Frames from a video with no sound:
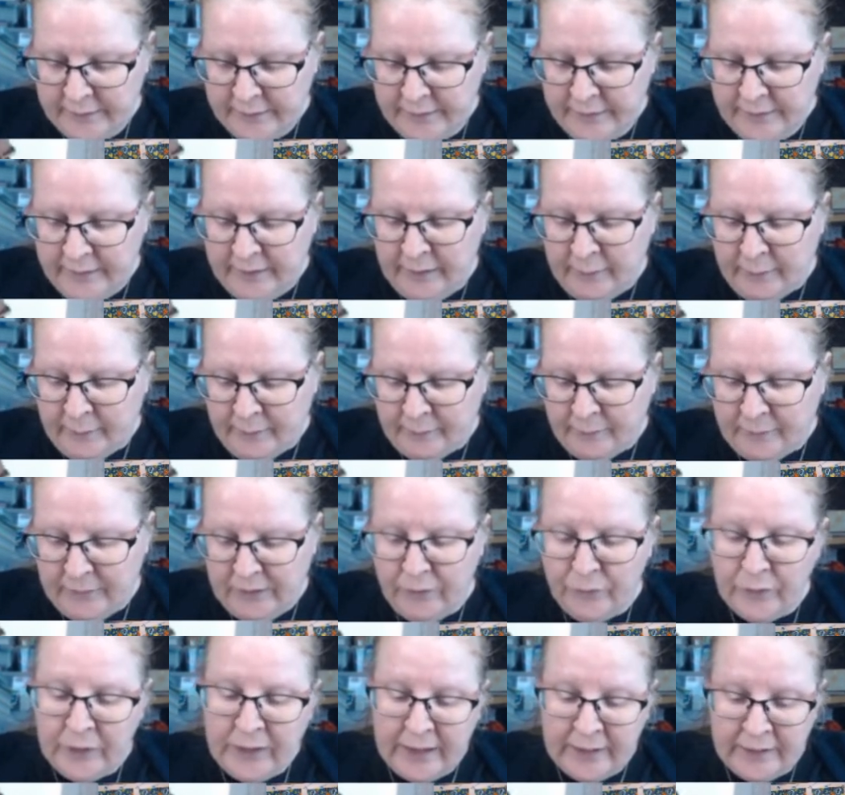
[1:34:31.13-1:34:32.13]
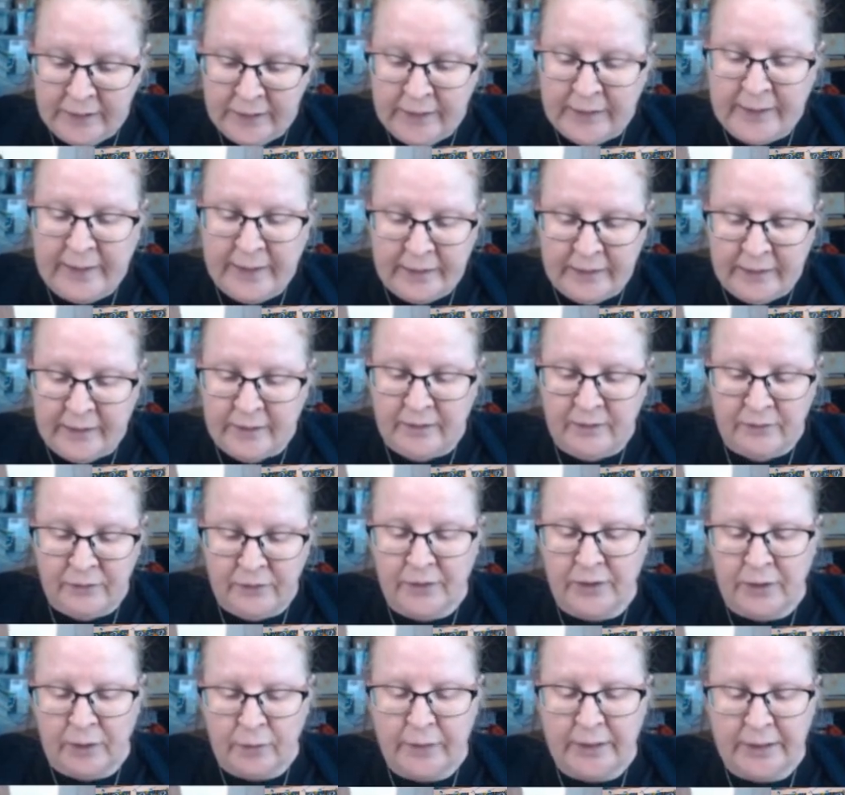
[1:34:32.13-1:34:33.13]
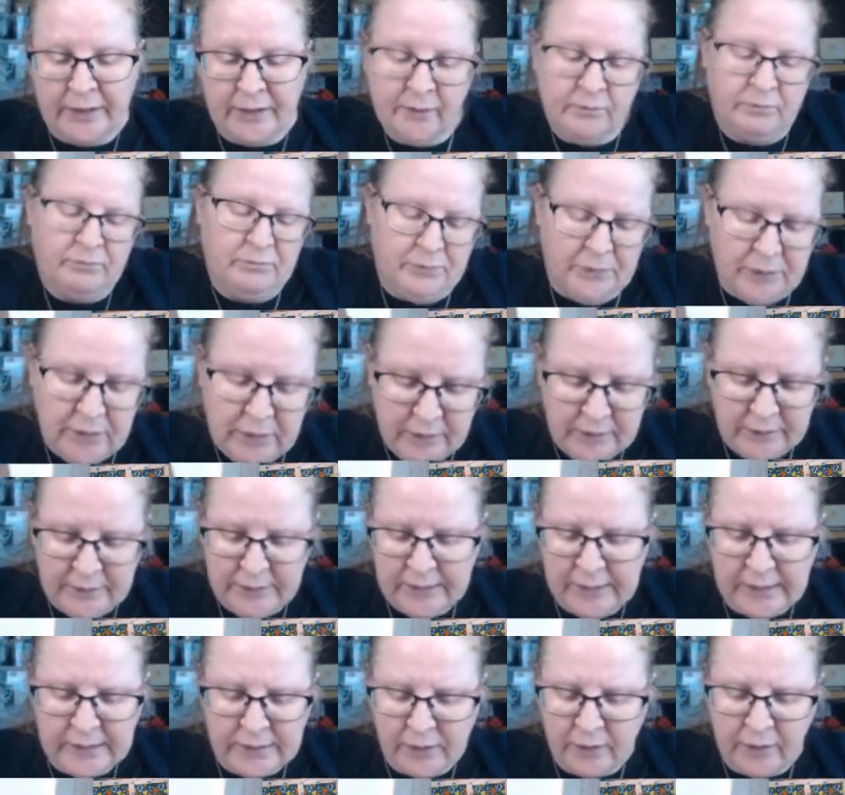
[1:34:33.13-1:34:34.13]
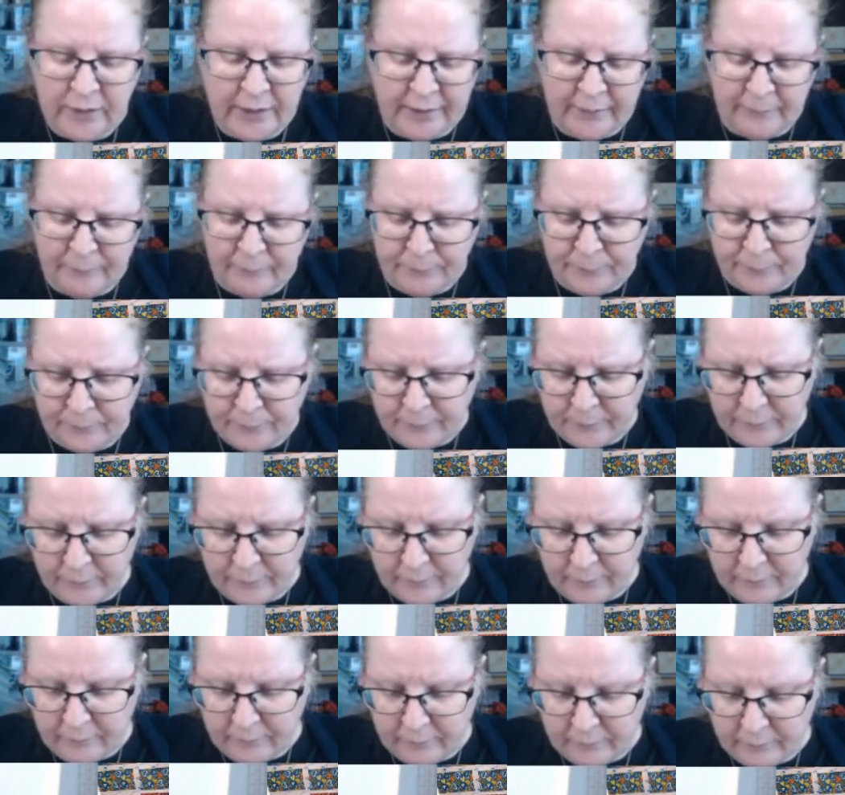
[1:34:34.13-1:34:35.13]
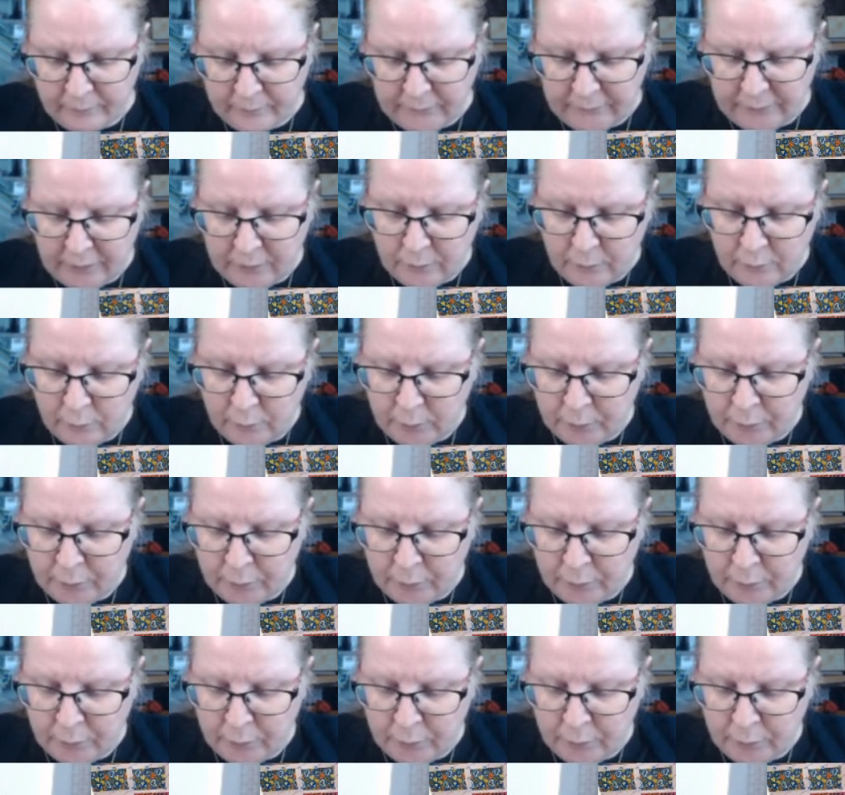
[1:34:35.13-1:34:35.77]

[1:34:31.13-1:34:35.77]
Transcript: Anyway, if you get it, you get it. If you don't get it, it's okay. Oh, one